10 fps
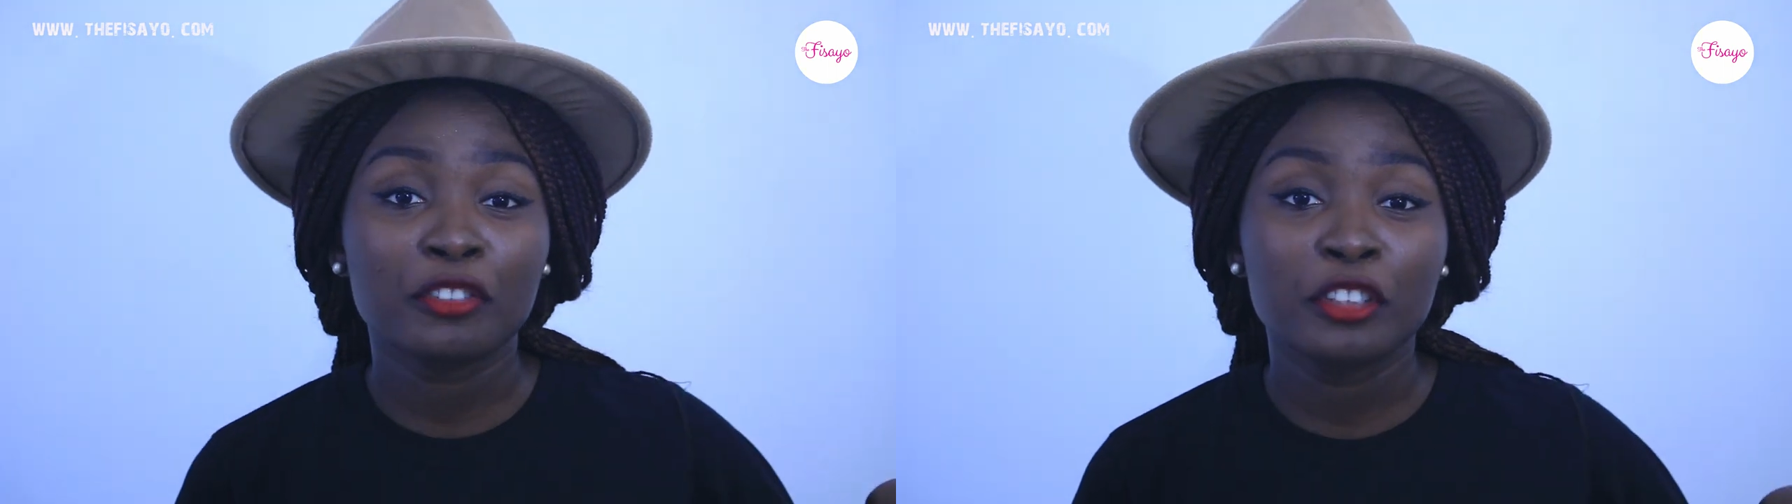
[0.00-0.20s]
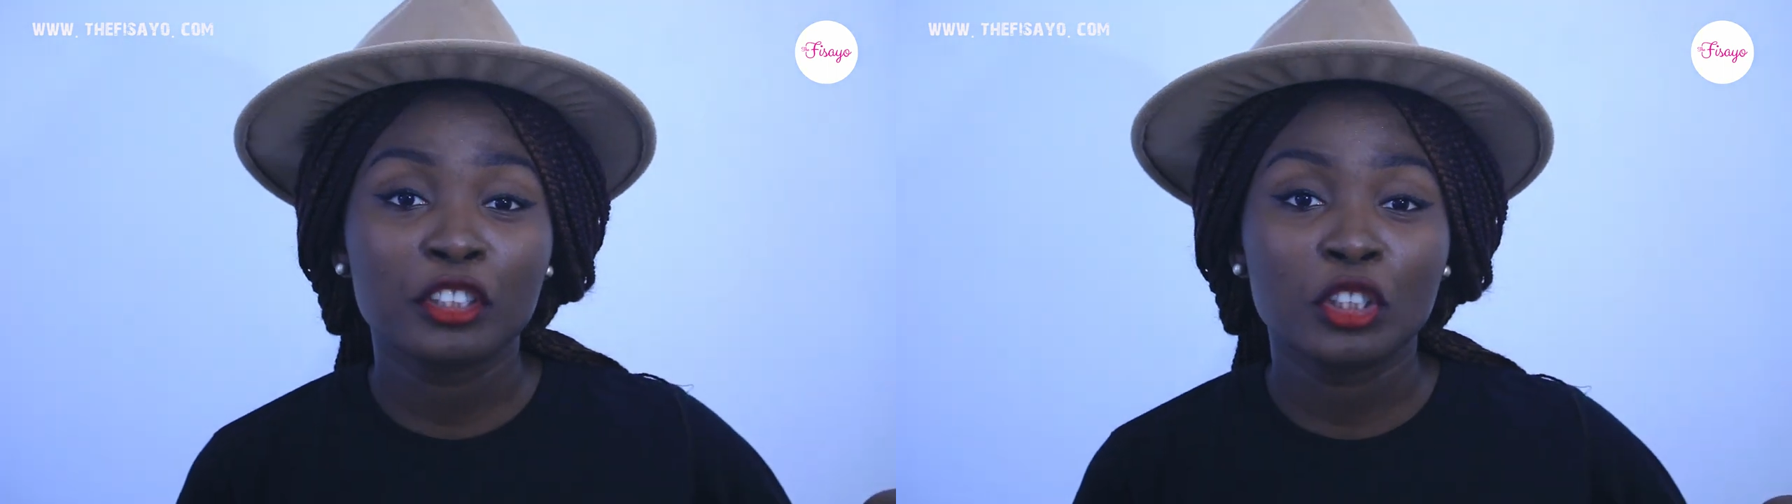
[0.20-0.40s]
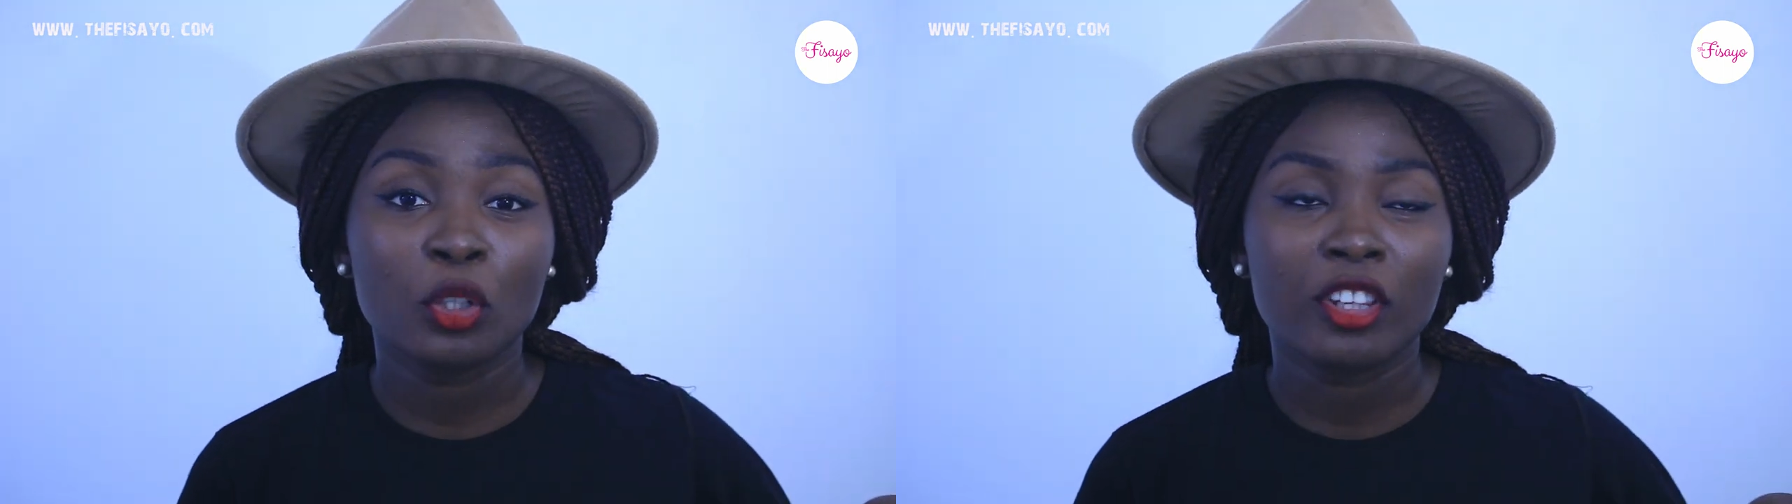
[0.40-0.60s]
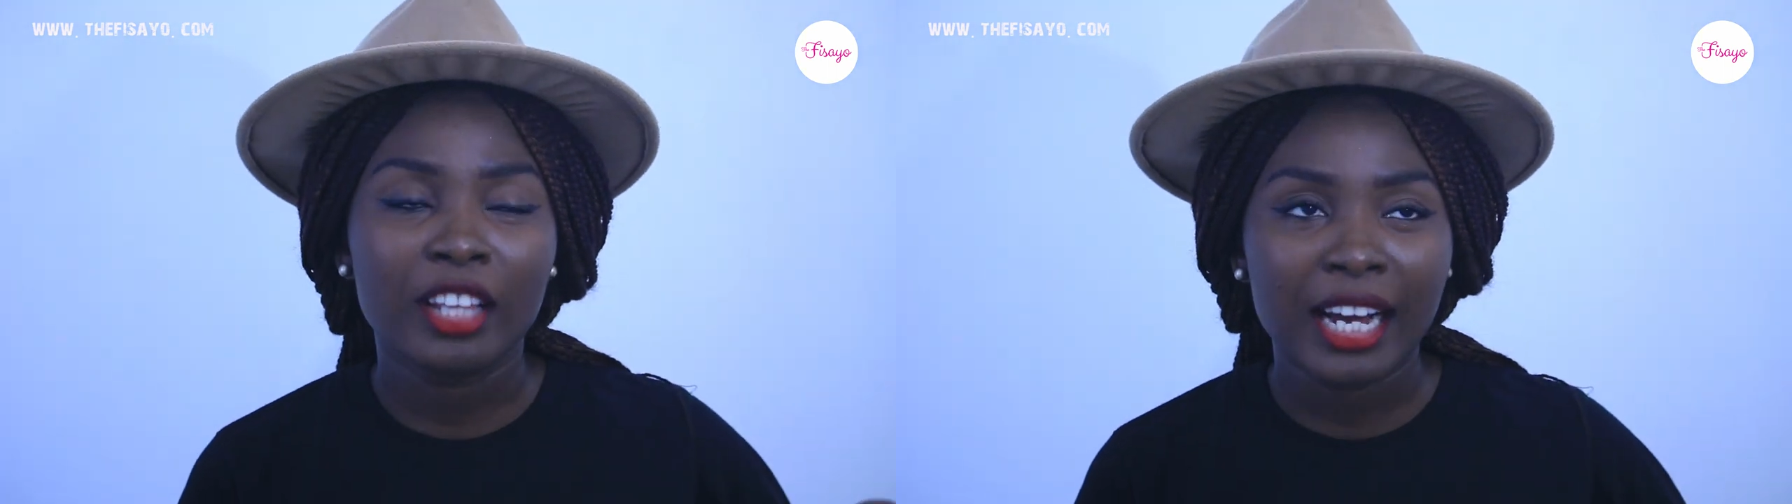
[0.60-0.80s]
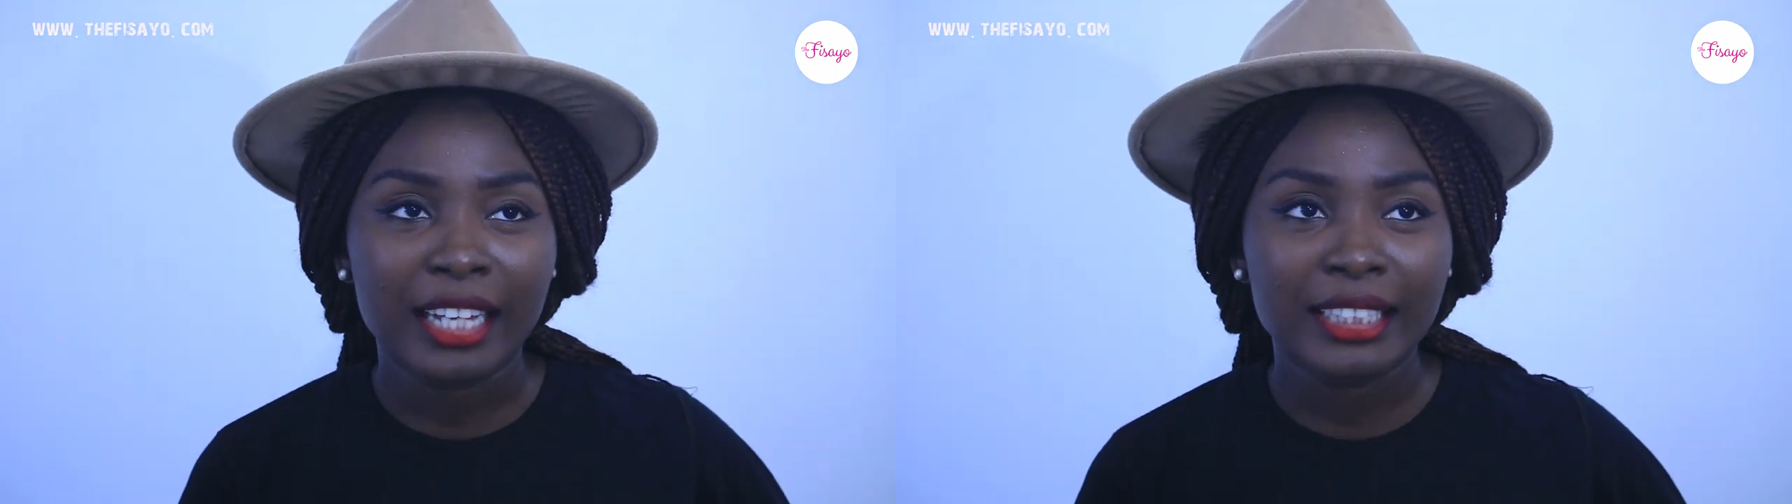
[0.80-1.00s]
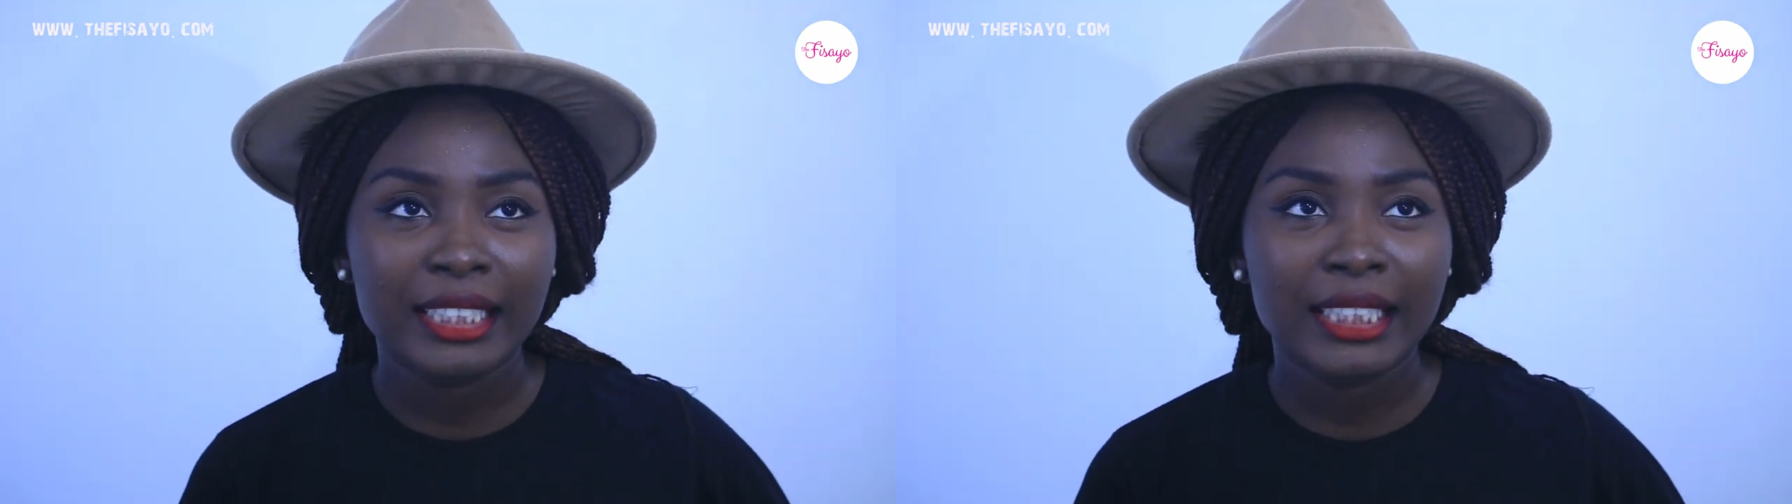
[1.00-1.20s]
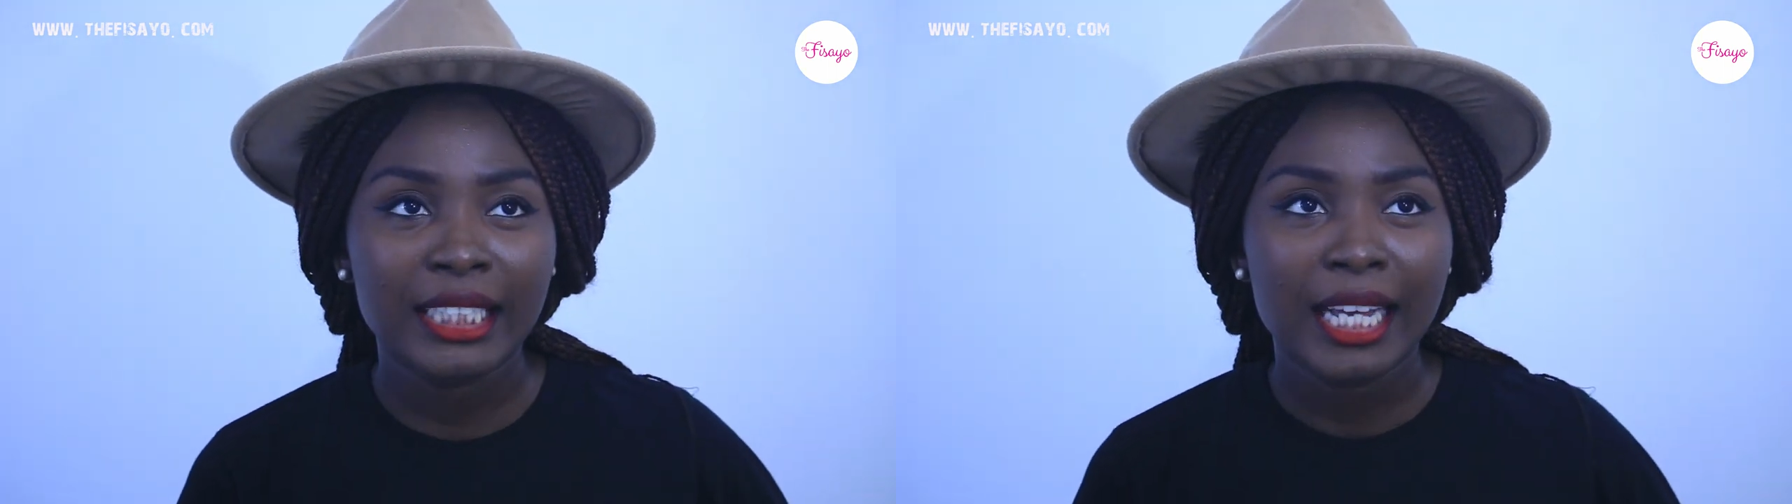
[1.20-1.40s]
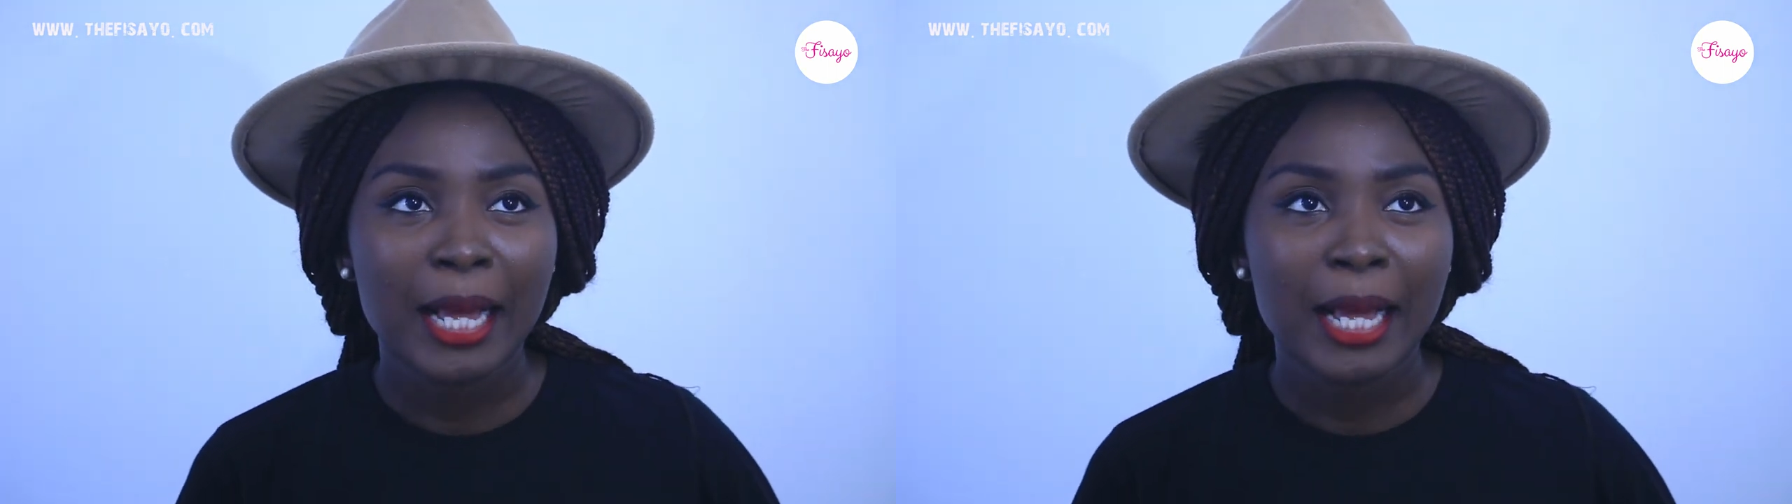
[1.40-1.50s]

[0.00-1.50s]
video that